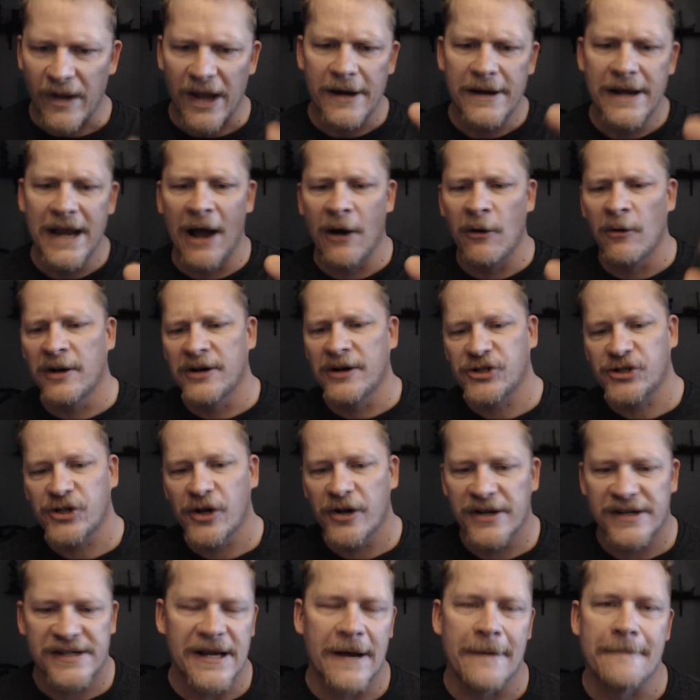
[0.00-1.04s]
Now I want to show
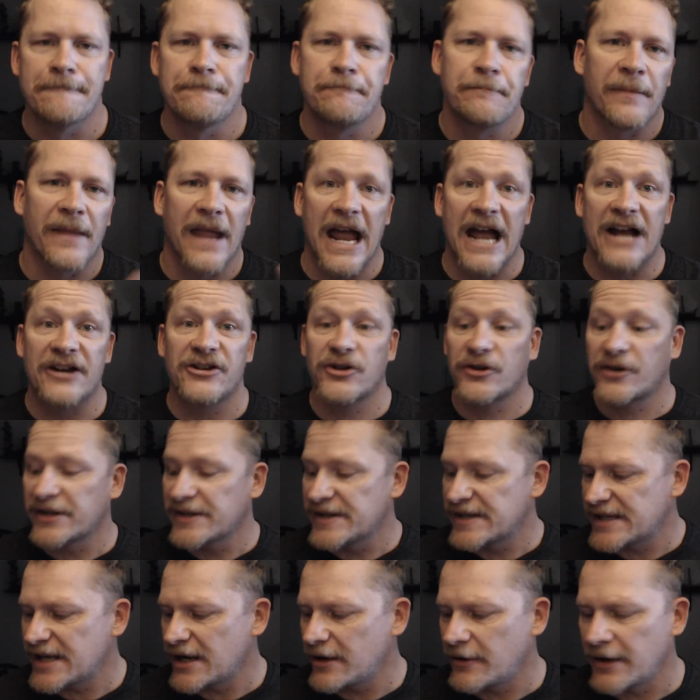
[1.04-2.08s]
you something as you're
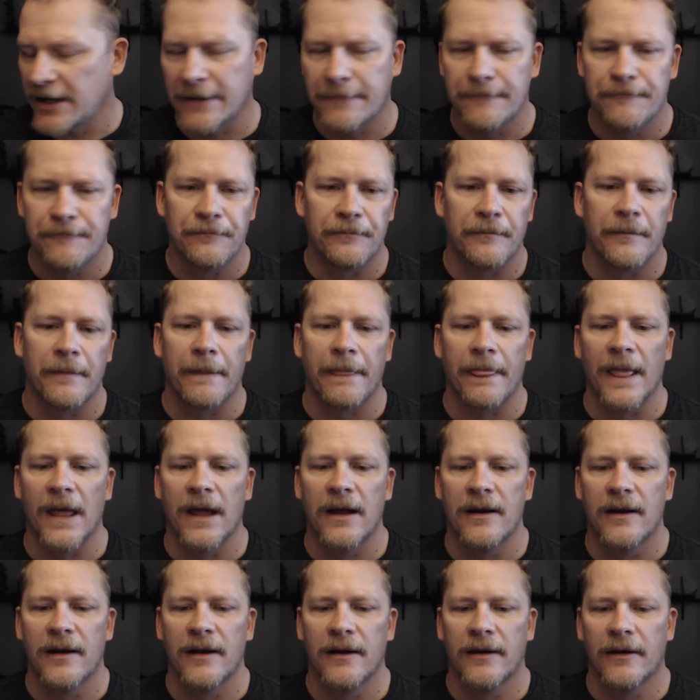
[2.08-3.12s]
considering
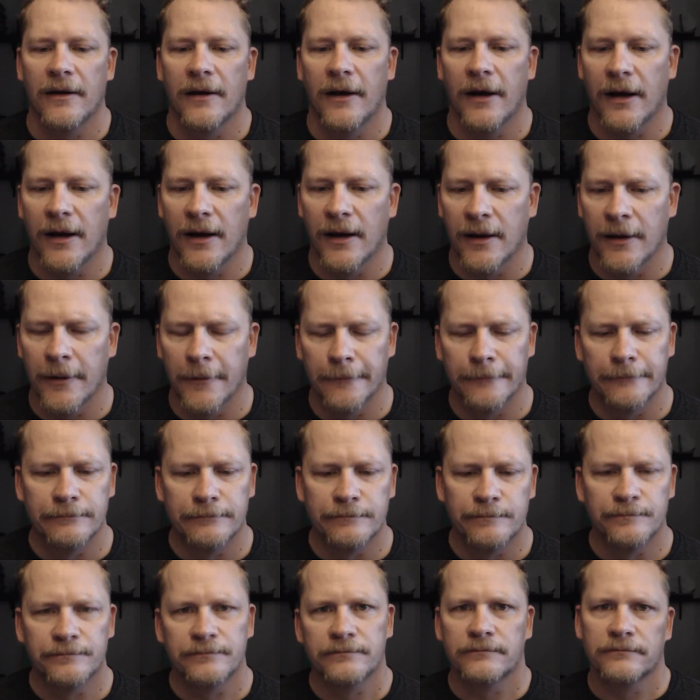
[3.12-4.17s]
um,
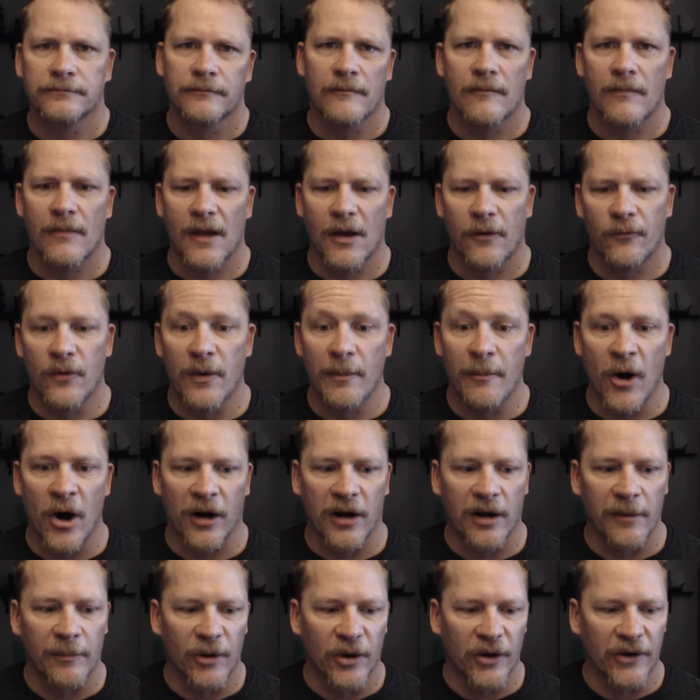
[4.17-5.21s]

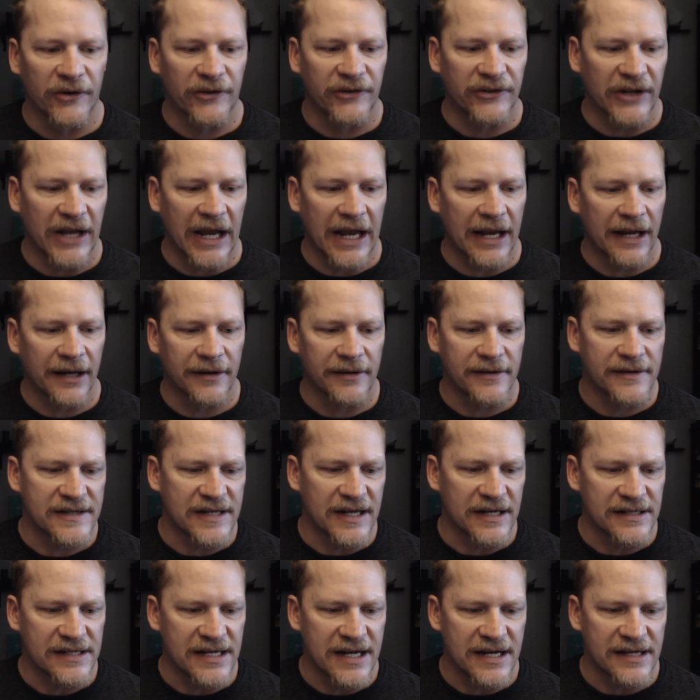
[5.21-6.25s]
remarkables and
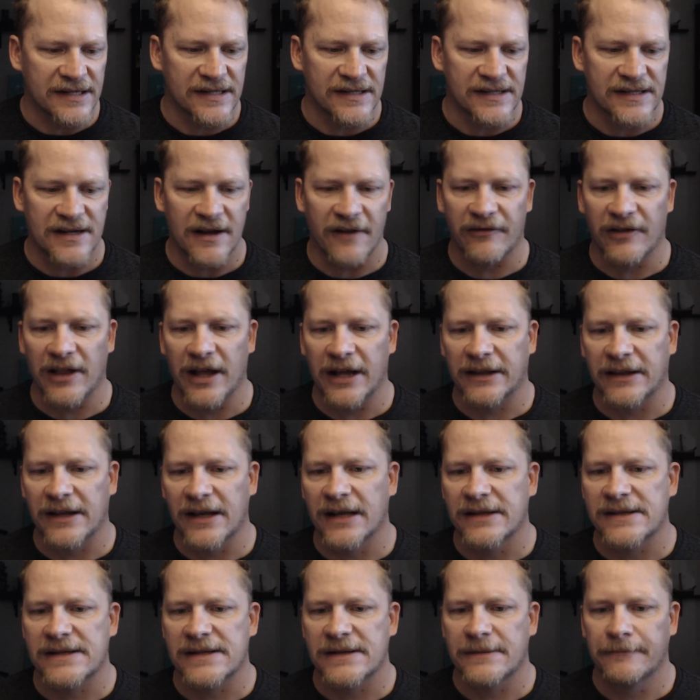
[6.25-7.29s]
Cintiqs and stuff like
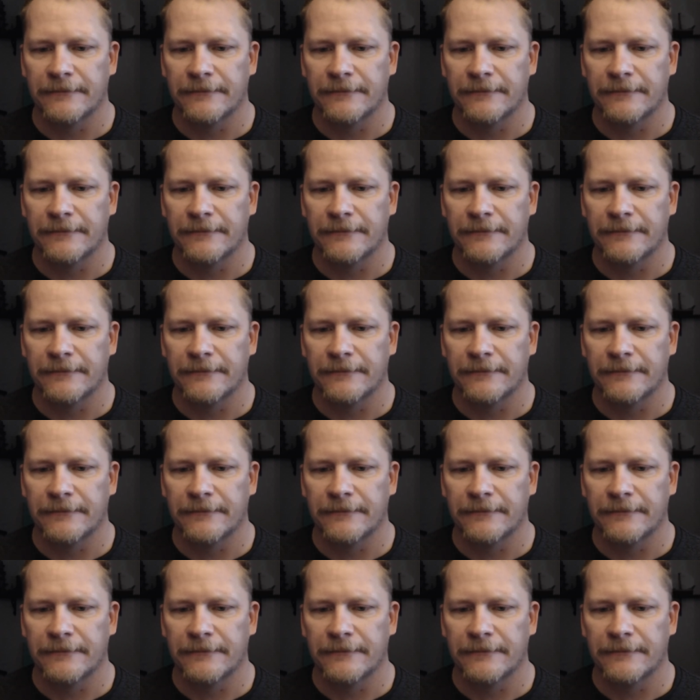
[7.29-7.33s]
this.